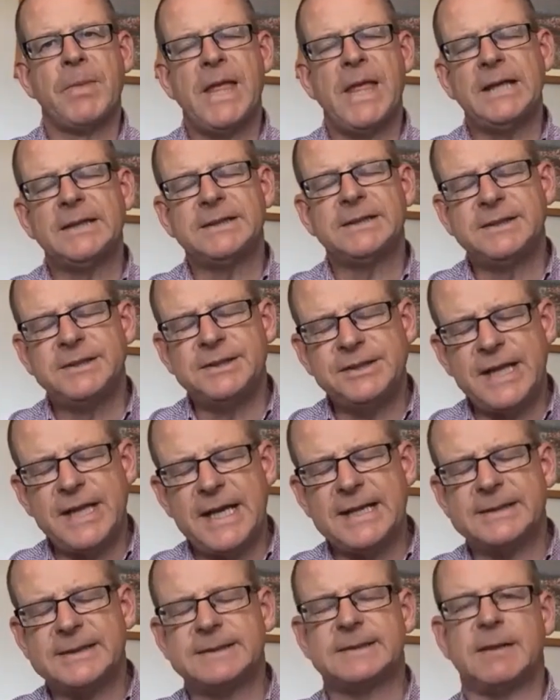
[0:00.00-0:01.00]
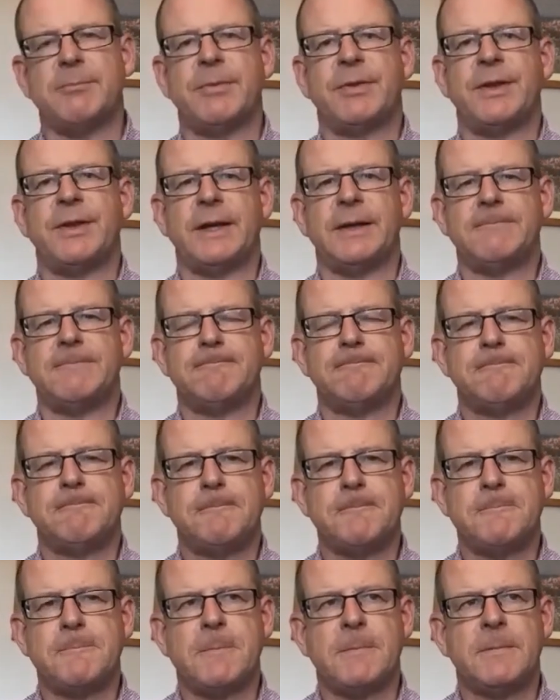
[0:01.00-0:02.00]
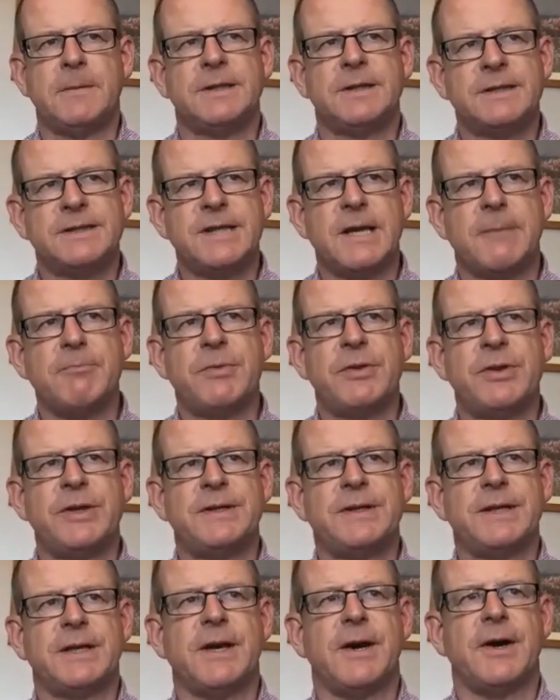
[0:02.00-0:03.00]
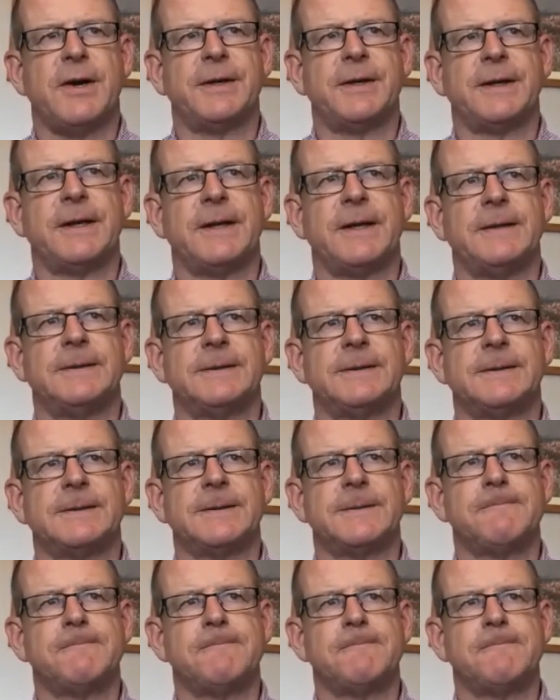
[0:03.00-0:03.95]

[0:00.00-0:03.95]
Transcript: That's just something to guard against.